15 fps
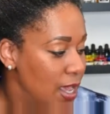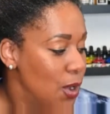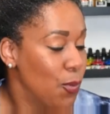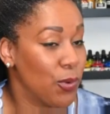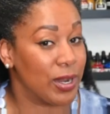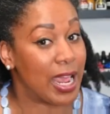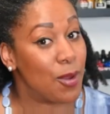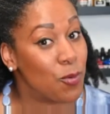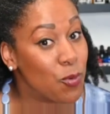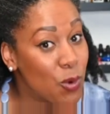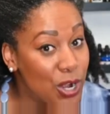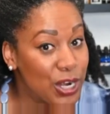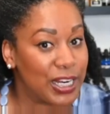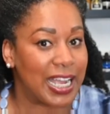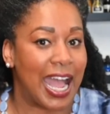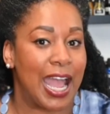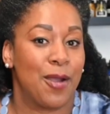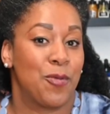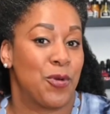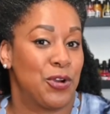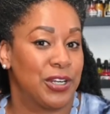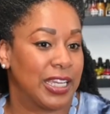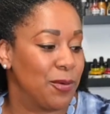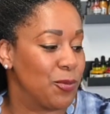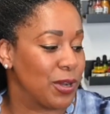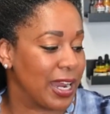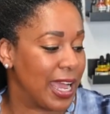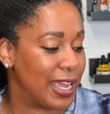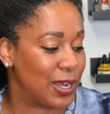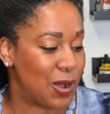When I work in what
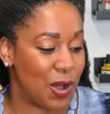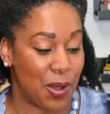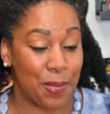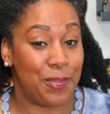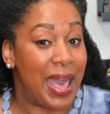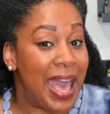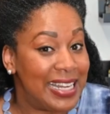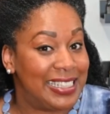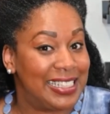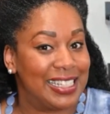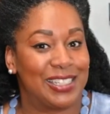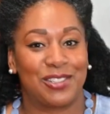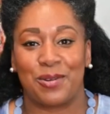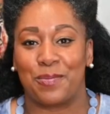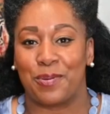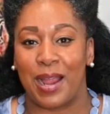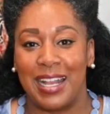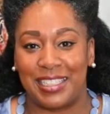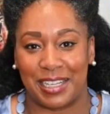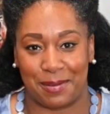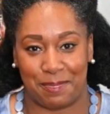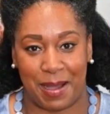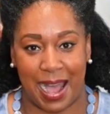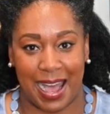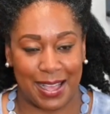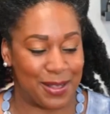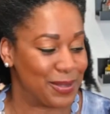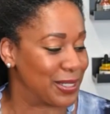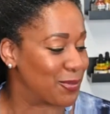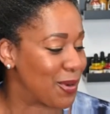I call batches or project
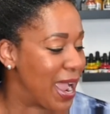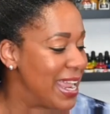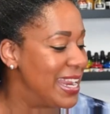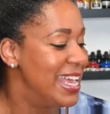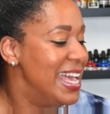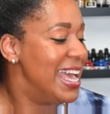piles, right?